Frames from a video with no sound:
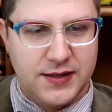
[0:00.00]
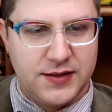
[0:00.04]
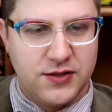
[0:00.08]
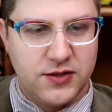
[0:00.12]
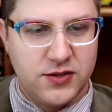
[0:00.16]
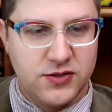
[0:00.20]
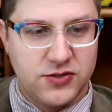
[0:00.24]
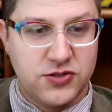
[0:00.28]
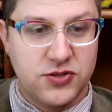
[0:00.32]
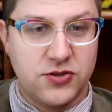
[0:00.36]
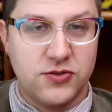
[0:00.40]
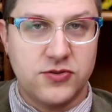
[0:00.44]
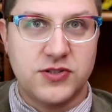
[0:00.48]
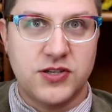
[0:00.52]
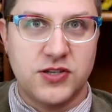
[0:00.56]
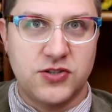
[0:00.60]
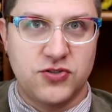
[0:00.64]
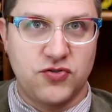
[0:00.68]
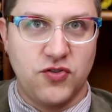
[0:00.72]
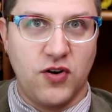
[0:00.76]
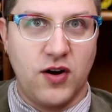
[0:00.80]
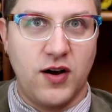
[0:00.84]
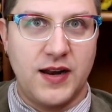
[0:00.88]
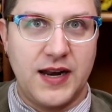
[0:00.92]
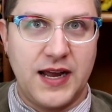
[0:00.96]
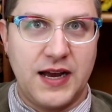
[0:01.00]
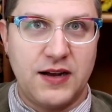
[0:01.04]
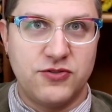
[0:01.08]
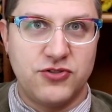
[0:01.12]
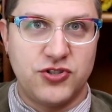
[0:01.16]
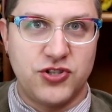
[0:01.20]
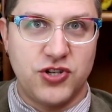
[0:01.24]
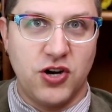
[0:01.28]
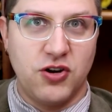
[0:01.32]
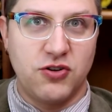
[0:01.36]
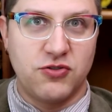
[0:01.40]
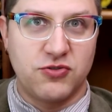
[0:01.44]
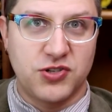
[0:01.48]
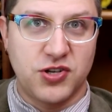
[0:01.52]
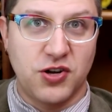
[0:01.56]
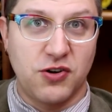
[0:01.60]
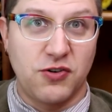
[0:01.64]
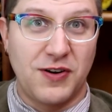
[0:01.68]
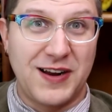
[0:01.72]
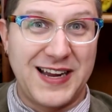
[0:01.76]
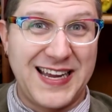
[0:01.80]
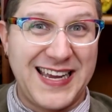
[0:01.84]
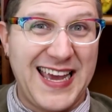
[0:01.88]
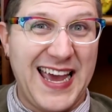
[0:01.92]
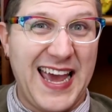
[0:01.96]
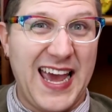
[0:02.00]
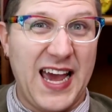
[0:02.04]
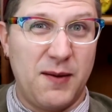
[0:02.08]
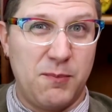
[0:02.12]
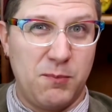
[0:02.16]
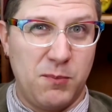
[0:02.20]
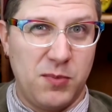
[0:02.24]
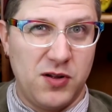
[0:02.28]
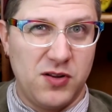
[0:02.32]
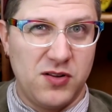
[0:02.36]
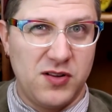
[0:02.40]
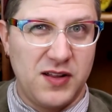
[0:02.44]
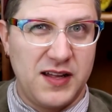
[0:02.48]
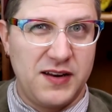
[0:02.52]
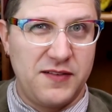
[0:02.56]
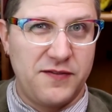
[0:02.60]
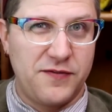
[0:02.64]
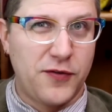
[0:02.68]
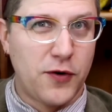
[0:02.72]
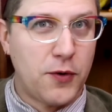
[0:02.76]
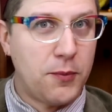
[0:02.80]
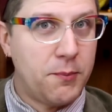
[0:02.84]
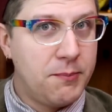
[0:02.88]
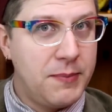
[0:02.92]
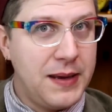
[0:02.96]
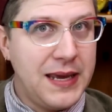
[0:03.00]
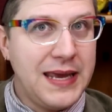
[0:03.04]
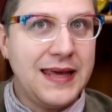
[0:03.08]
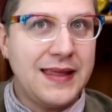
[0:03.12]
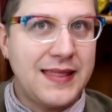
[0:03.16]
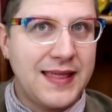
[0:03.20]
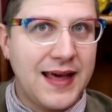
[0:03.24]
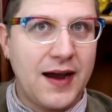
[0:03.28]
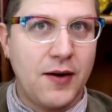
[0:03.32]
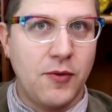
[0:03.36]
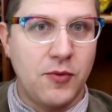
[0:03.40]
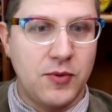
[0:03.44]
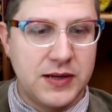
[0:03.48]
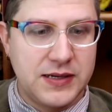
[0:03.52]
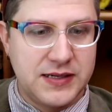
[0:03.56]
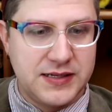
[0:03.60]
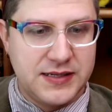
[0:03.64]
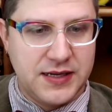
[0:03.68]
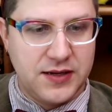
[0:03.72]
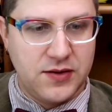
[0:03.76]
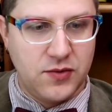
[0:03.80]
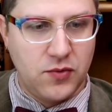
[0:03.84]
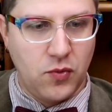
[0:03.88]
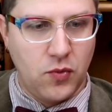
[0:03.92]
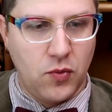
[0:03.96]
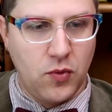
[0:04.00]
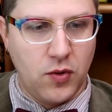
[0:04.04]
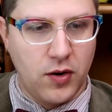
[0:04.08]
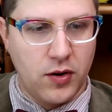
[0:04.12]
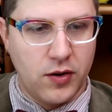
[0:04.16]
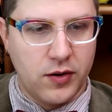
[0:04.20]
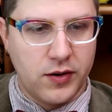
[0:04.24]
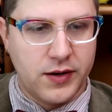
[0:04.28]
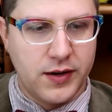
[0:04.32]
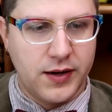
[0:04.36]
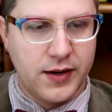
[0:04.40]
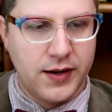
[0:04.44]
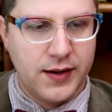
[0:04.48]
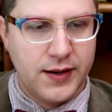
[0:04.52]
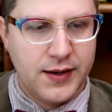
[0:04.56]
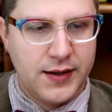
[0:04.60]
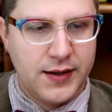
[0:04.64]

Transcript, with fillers: Those sorts of drawn out jokes are a gamble. And for me, that one didn't work.